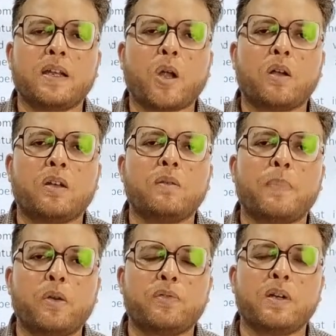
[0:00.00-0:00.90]
the northern
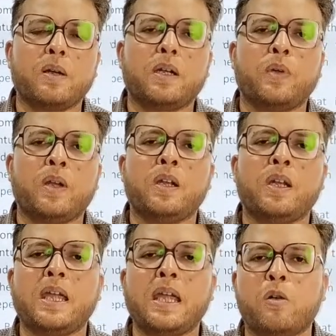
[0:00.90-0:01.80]
boundary between
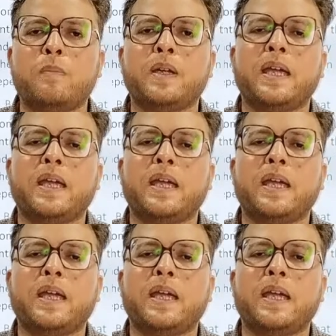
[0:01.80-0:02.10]
the Ahom